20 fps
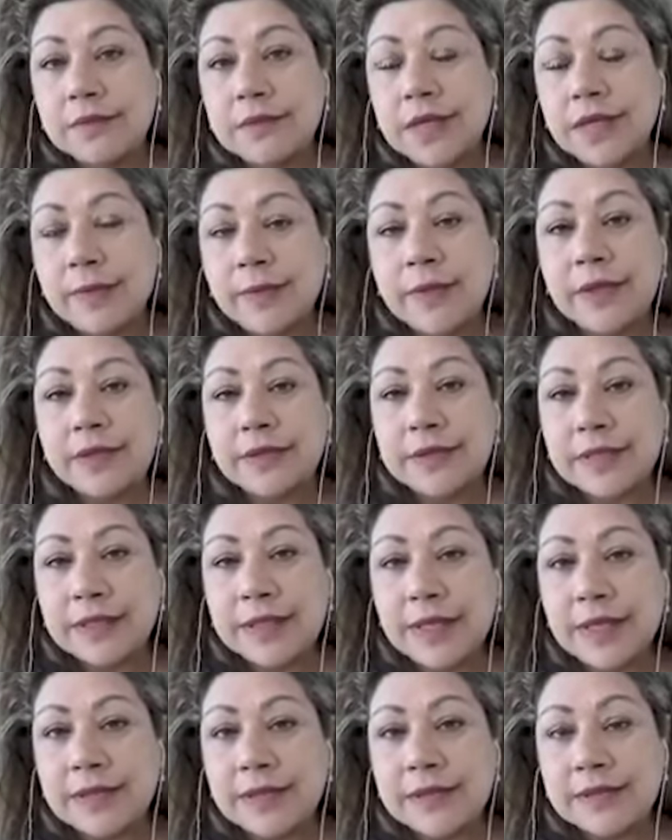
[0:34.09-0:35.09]
death penalty
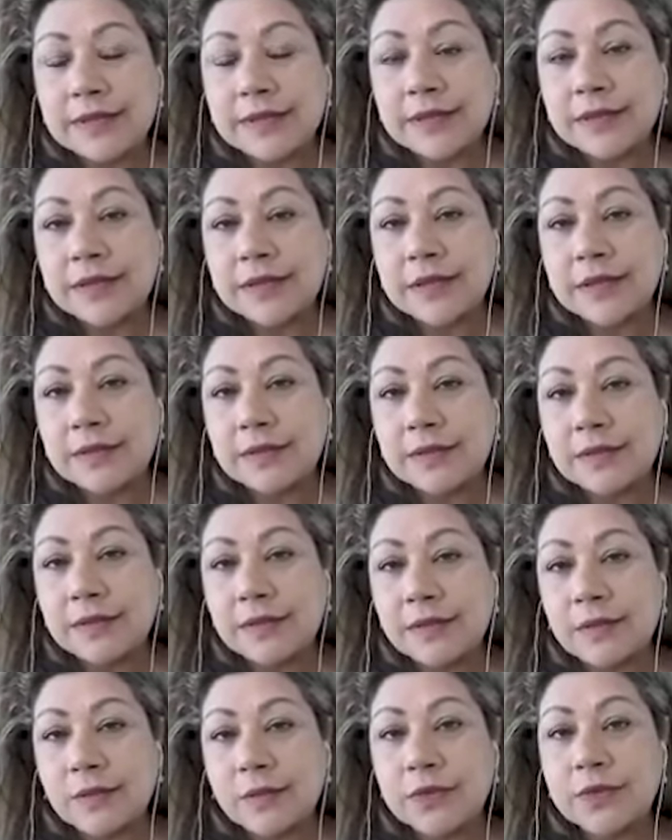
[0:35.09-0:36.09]
cases and
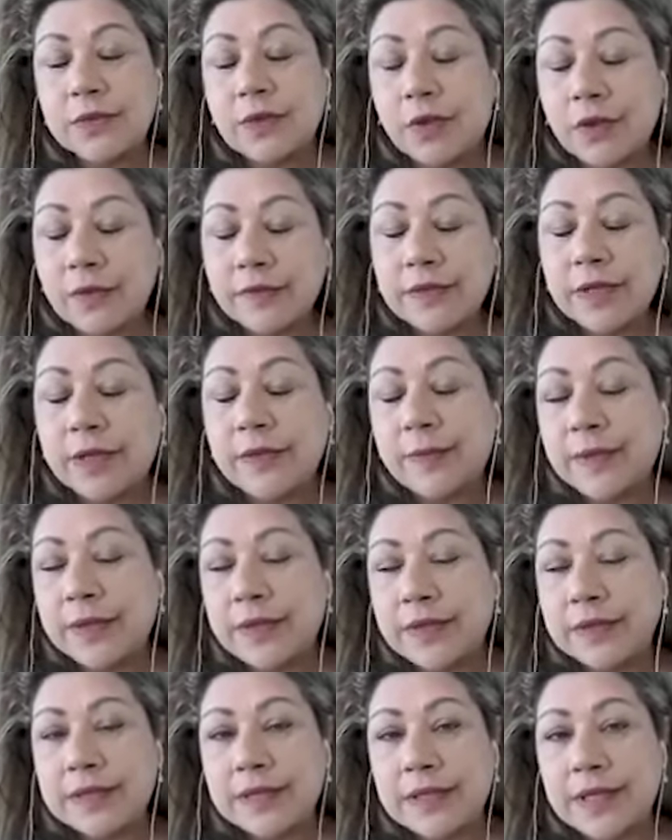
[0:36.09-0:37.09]
resolved death
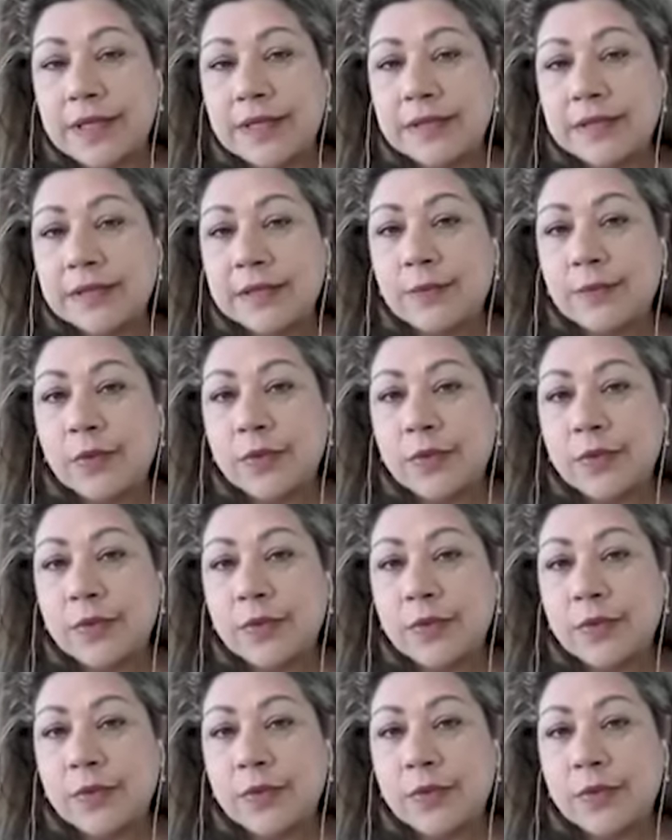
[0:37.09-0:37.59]
penalty cases,